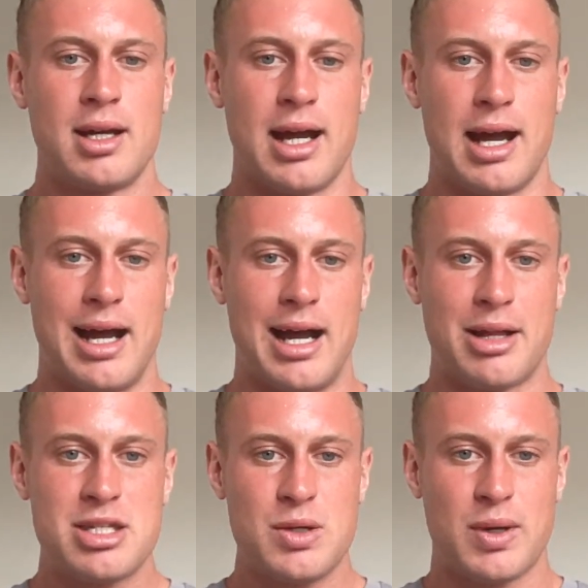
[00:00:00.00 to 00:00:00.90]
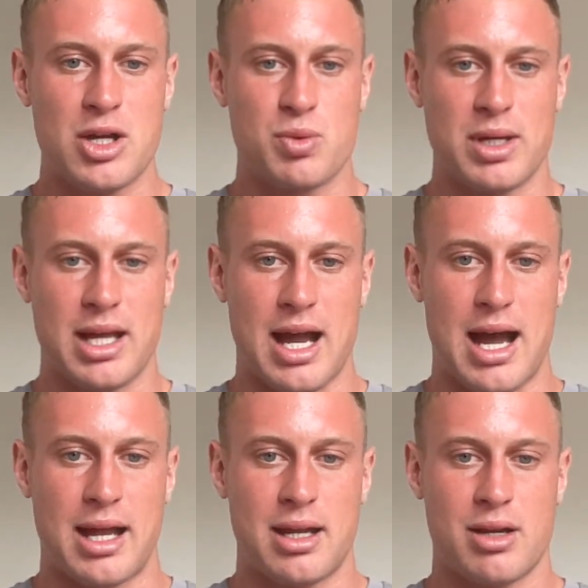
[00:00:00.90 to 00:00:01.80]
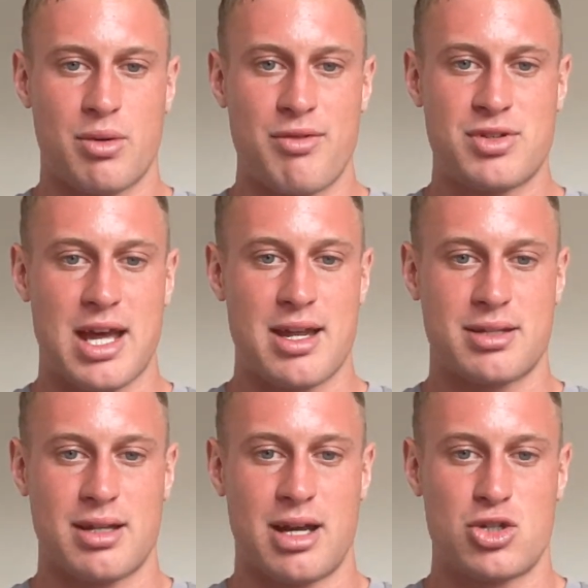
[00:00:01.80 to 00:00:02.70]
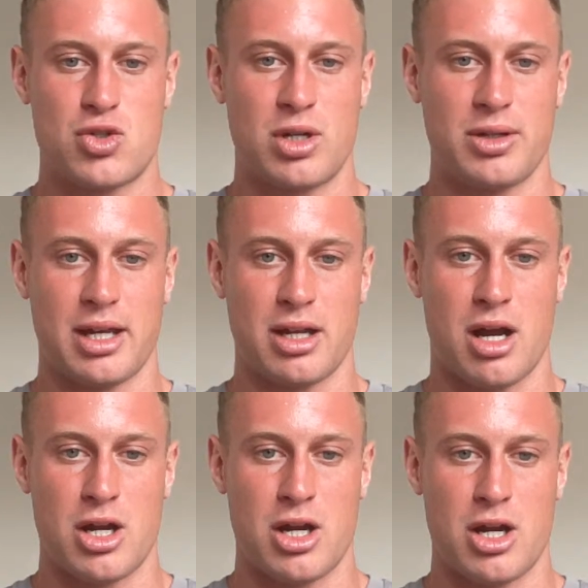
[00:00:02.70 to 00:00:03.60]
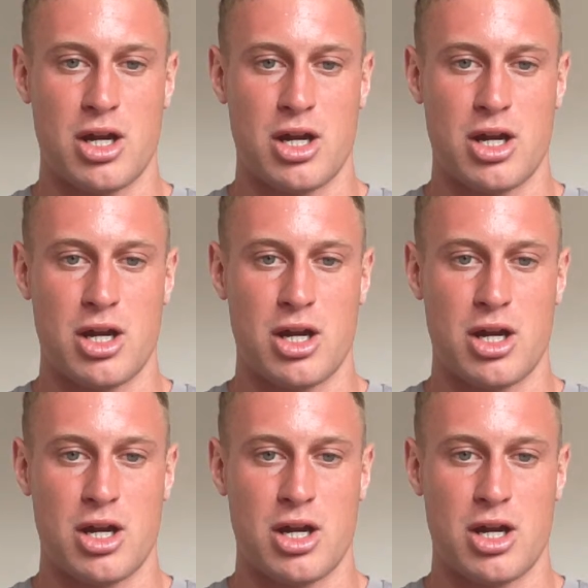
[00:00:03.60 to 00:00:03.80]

Let's see what else we got. We've sent 1 trillion contracts.